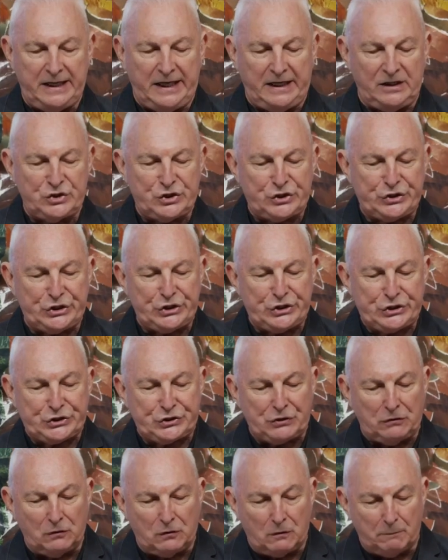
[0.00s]
He
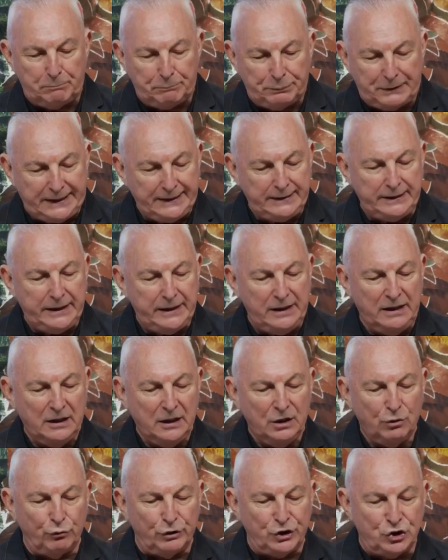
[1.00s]
insists on completely
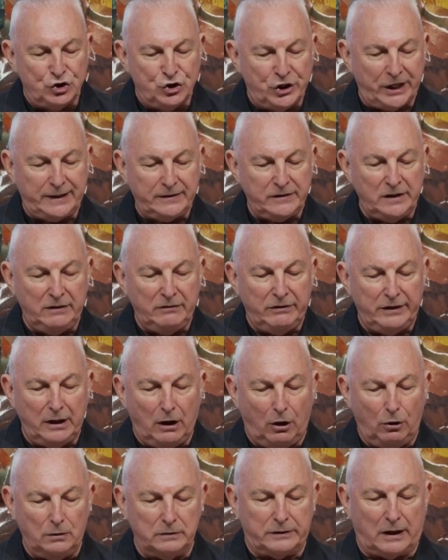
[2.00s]
rejecting
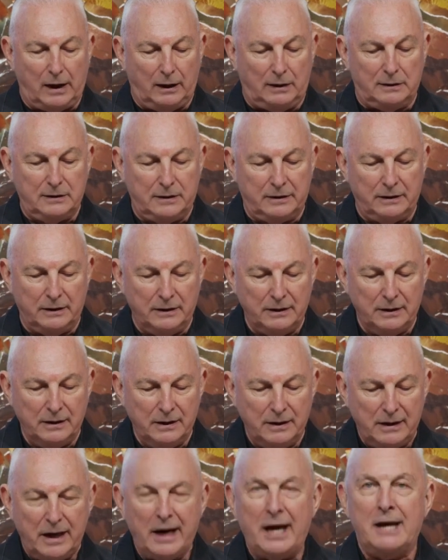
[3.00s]
the old hulk
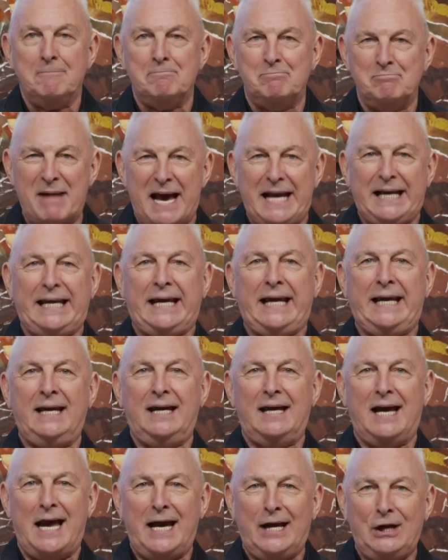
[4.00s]
and
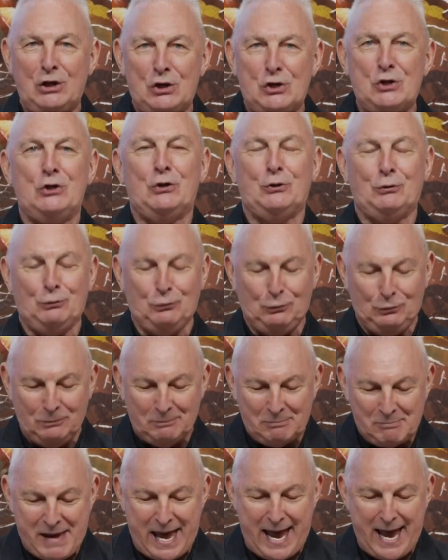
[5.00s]
making a
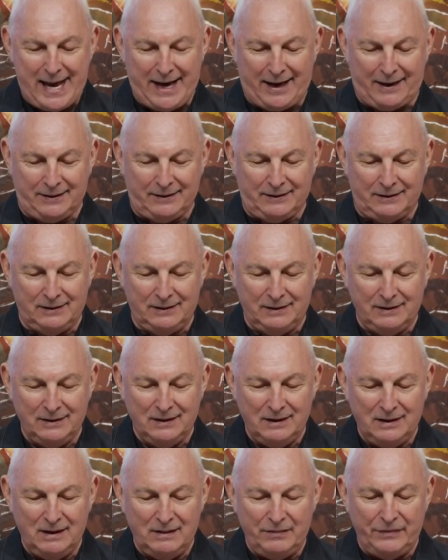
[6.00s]
new man.
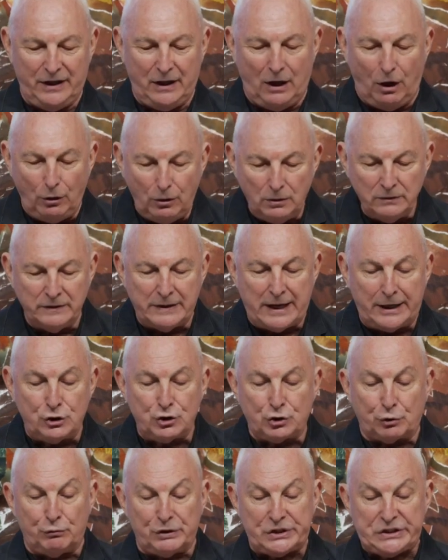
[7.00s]
The old
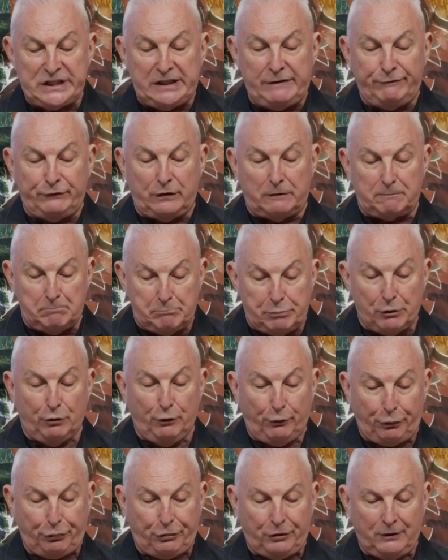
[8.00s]
nature received at
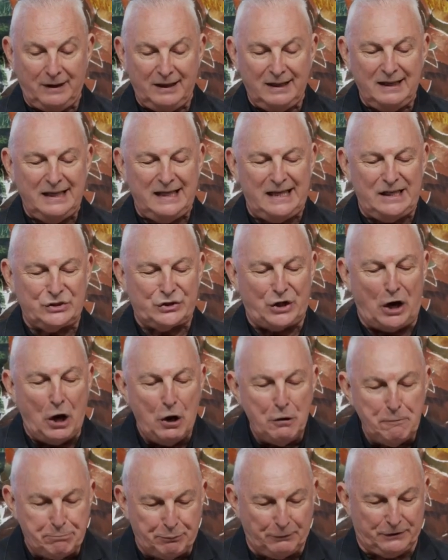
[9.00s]
birth is
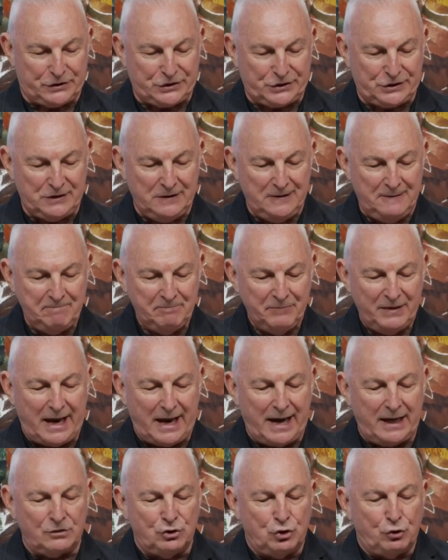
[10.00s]
hopeless,
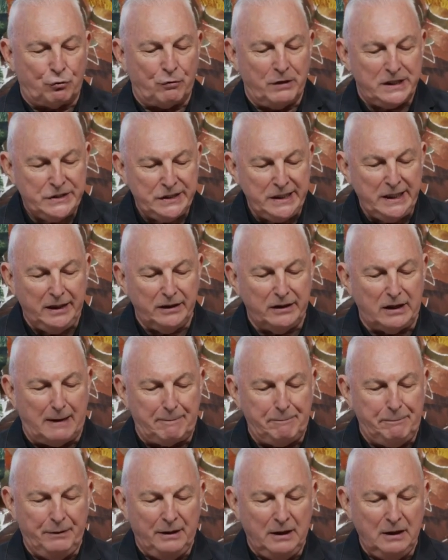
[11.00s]
and dressing it
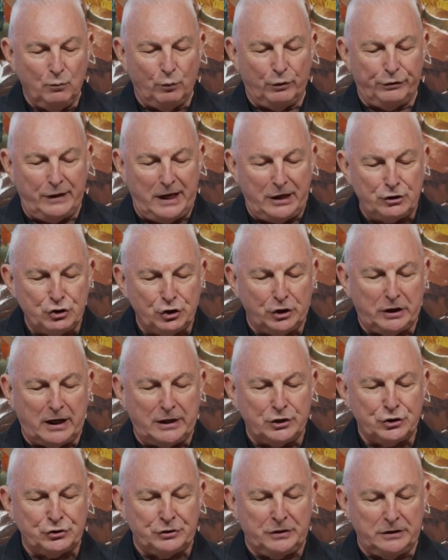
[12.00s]
up with
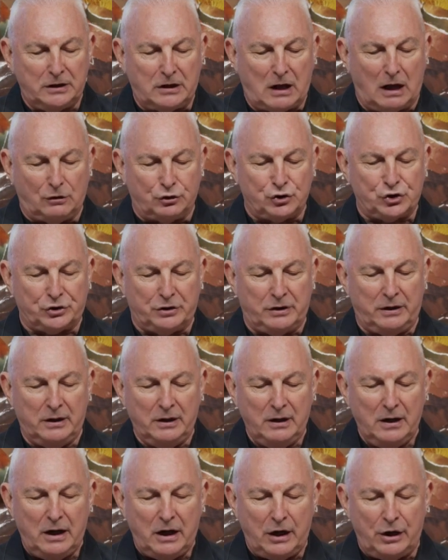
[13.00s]
education and culture
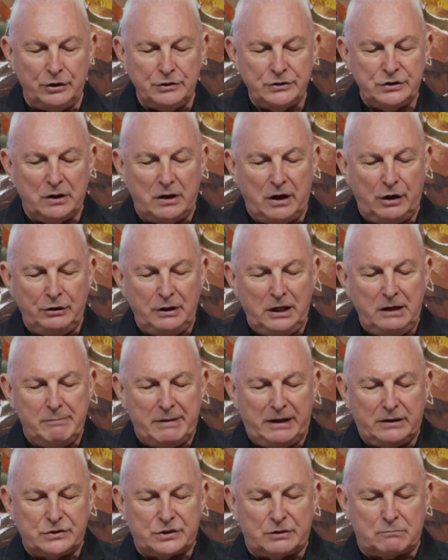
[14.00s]
only
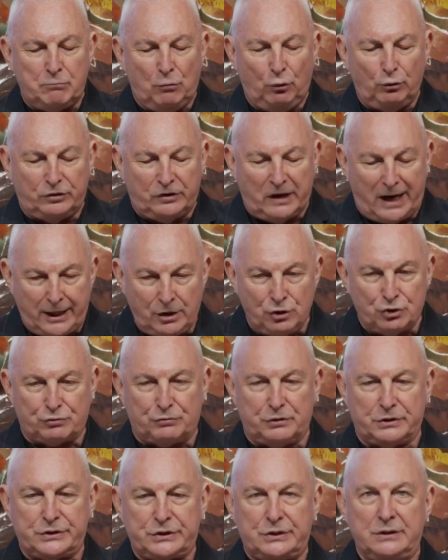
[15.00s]
makes it more
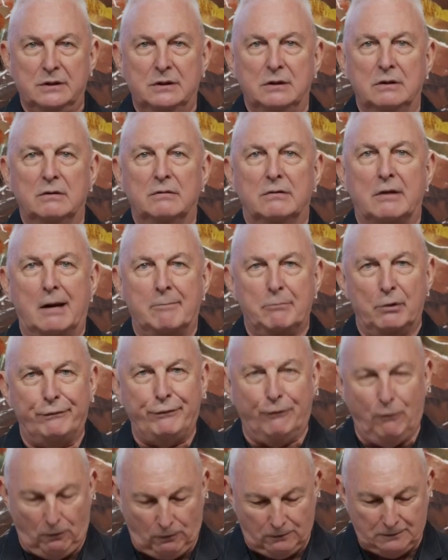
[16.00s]
dangerous than
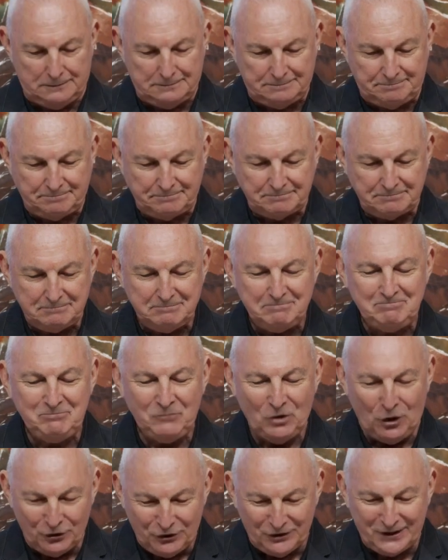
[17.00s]
before.
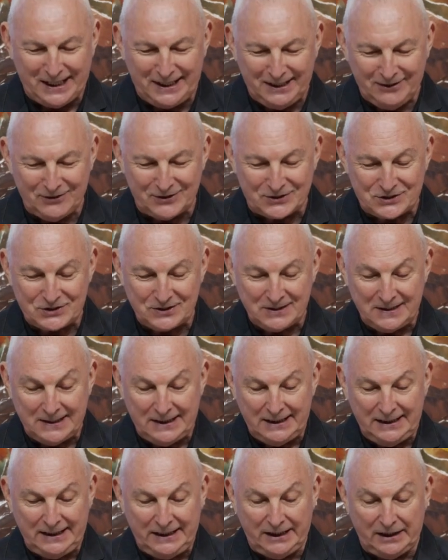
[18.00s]
Are you getting this?
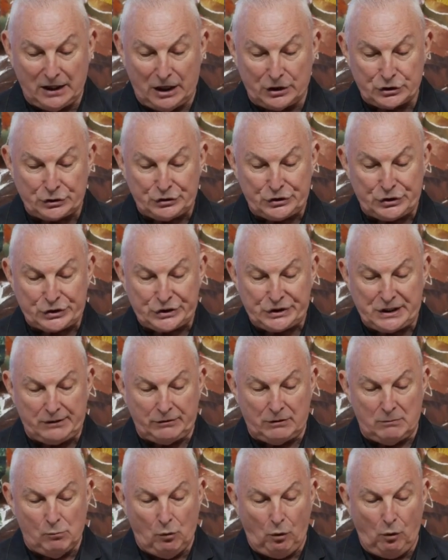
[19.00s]
He goes on to
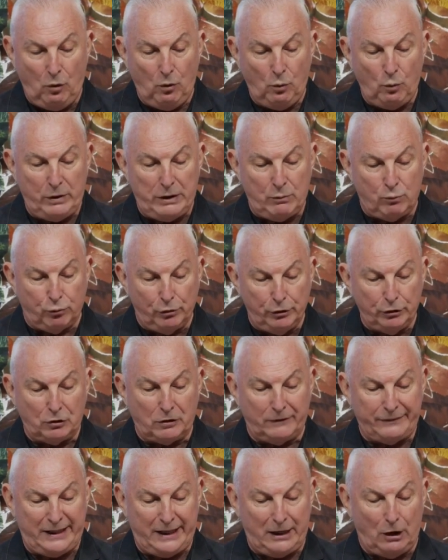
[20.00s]
say, the more we
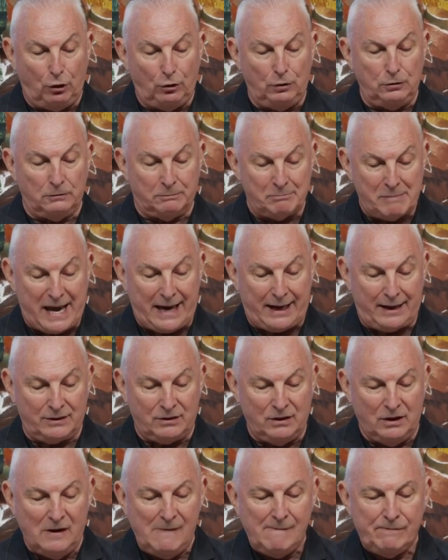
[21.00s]
work on the old
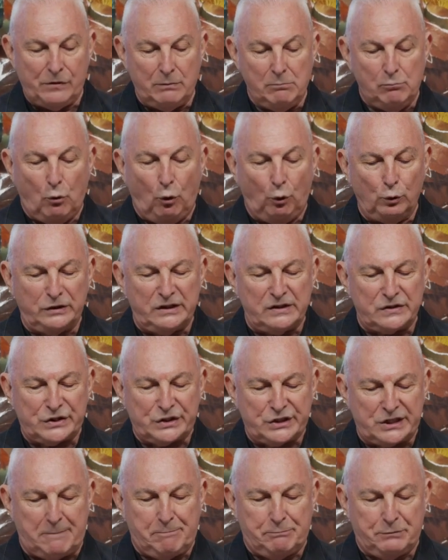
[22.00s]
man, the more
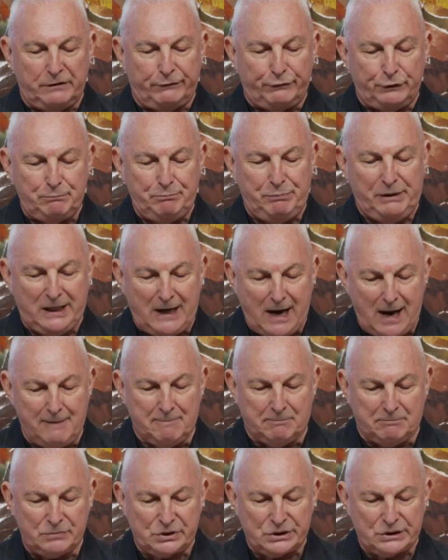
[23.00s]
deceptive it
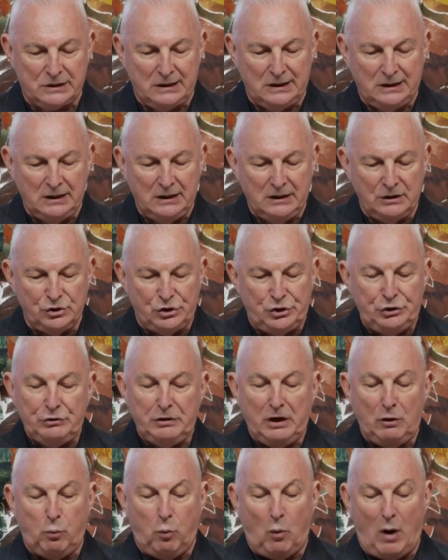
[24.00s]
becomes. Do
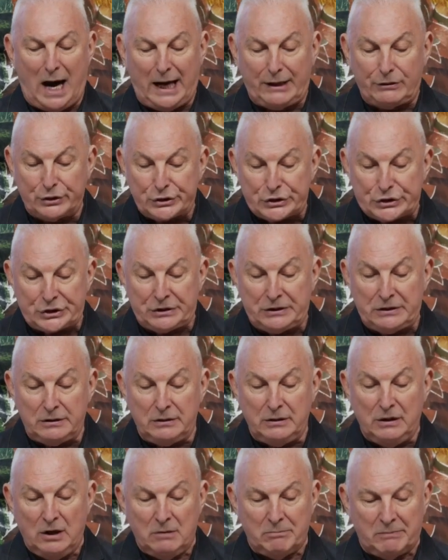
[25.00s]
you know why the
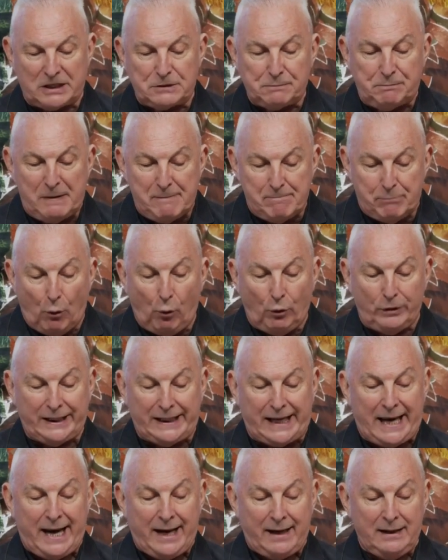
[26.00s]
sinner must be born
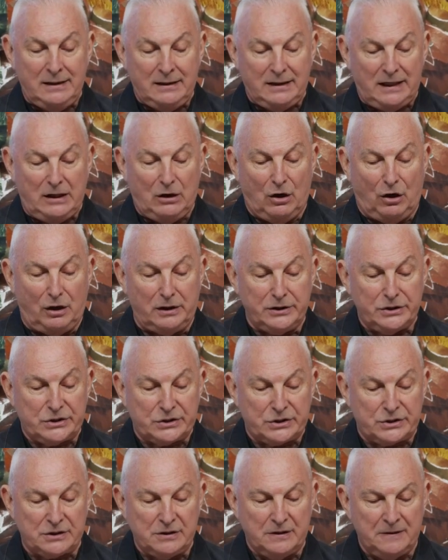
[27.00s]
again? He
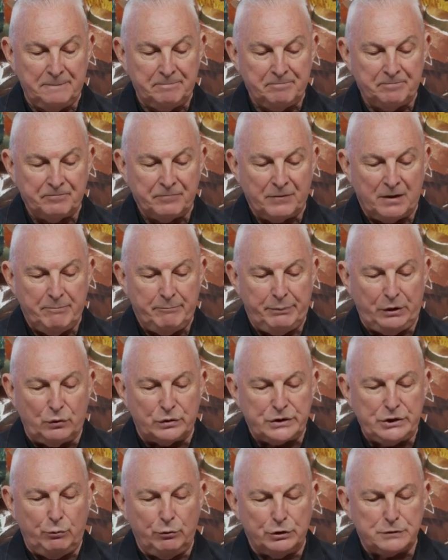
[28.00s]
asks.
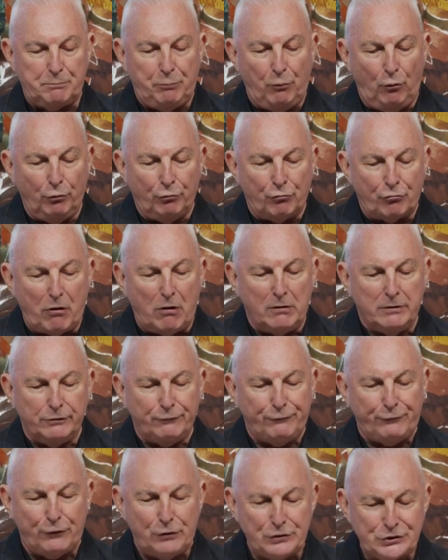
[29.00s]
Because he was born wrong
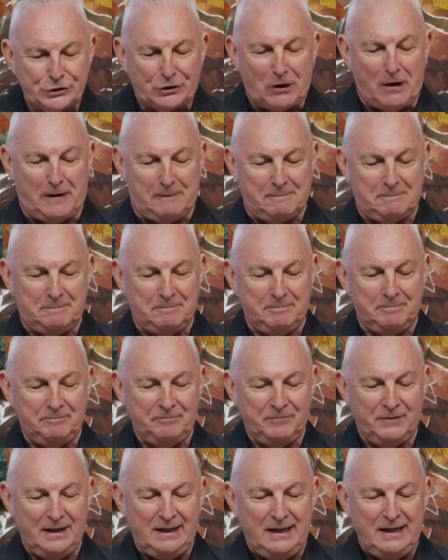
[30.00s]
the first time.
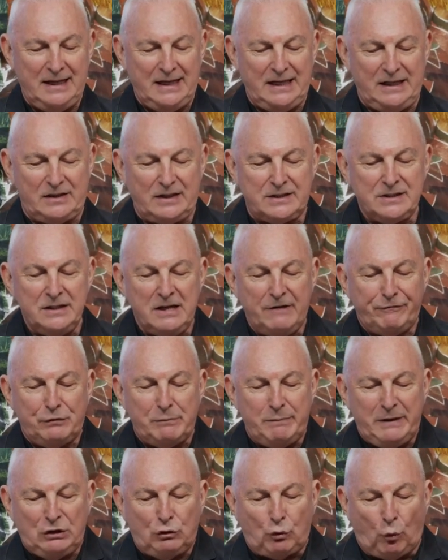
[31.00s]
He doesn't have
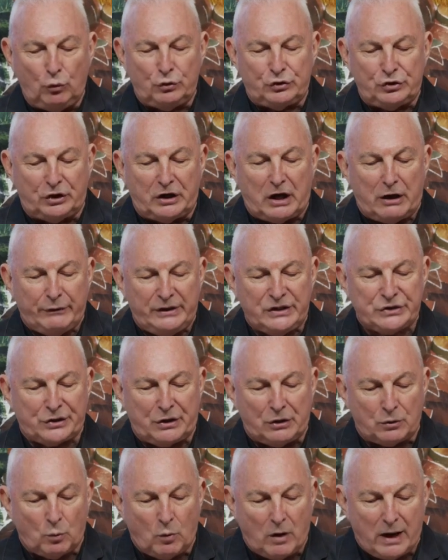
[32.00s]
to be taught to go his
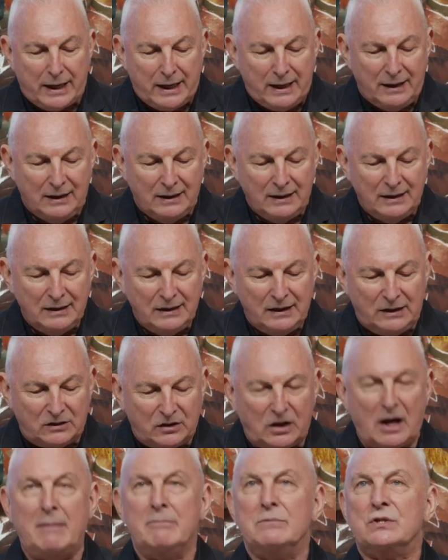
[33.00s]
own way.
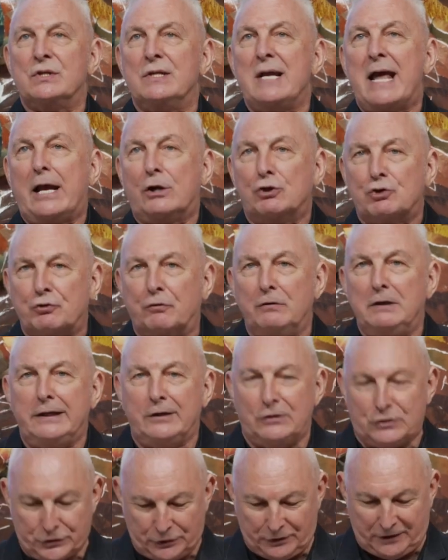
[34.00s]
It comes
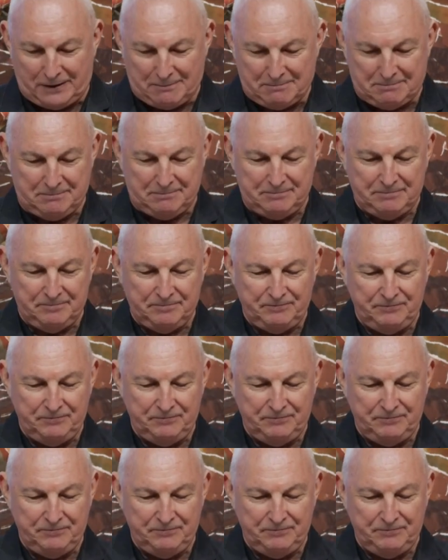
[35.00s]
naturally to him.